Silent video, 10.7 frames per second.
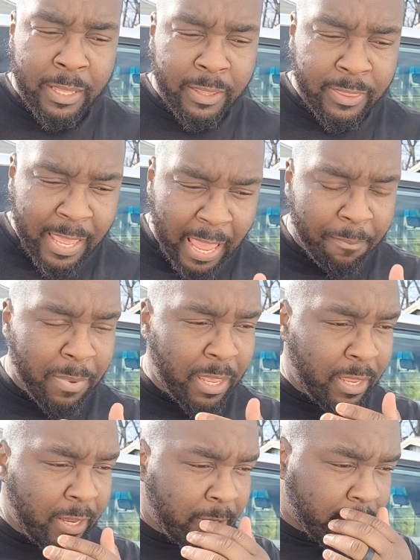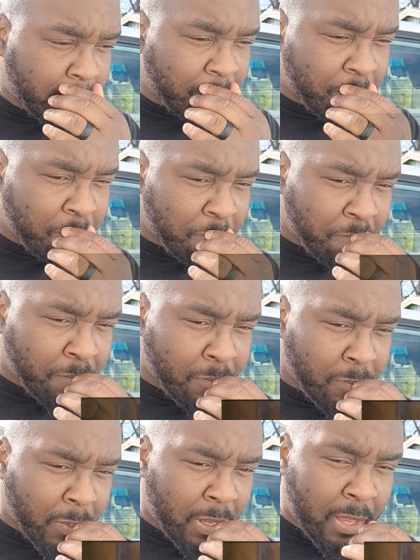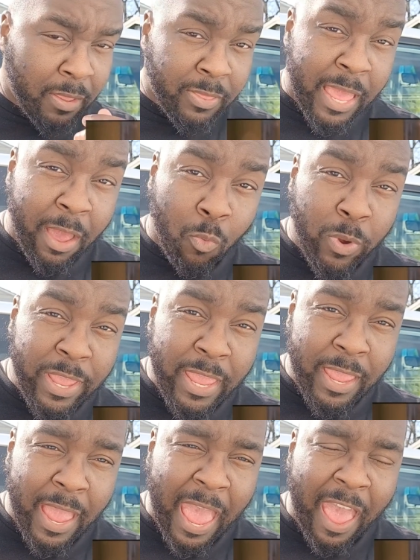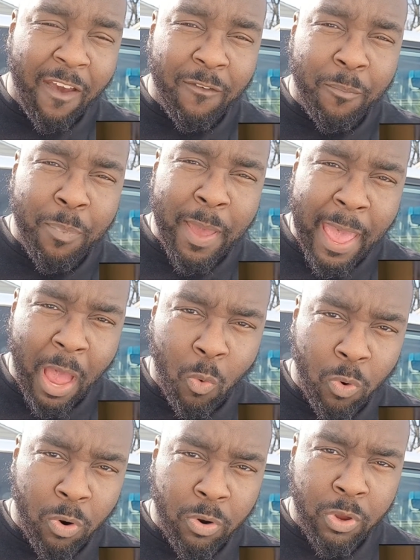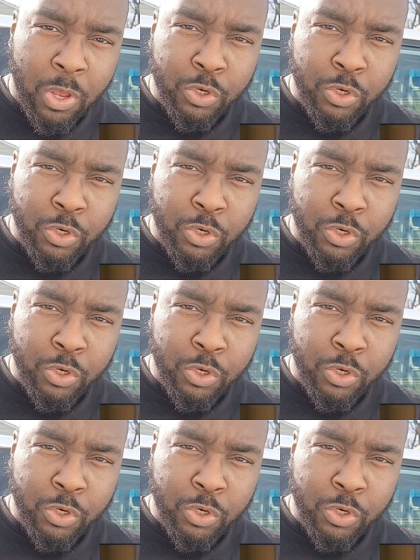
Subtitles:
that means that we have power